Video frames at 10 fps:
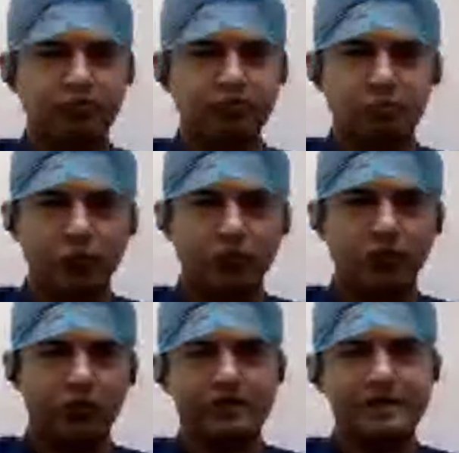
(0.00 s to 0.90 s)

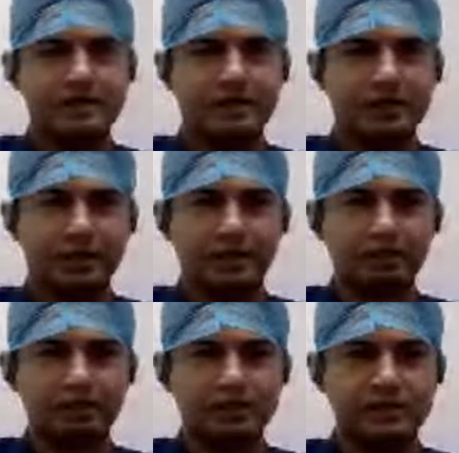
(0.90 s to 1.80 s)
overall this
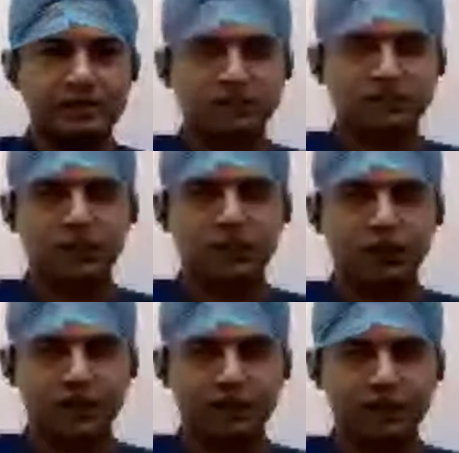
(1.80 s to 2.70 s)
stream
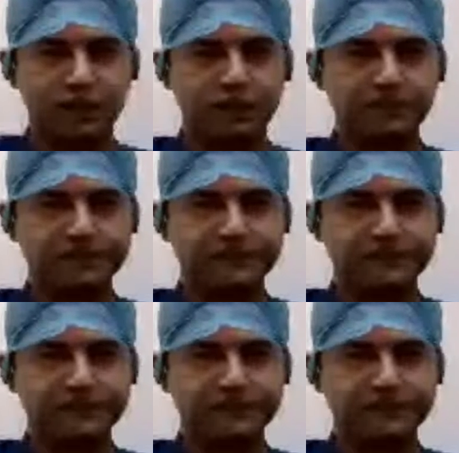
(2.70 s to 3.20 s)
works for you.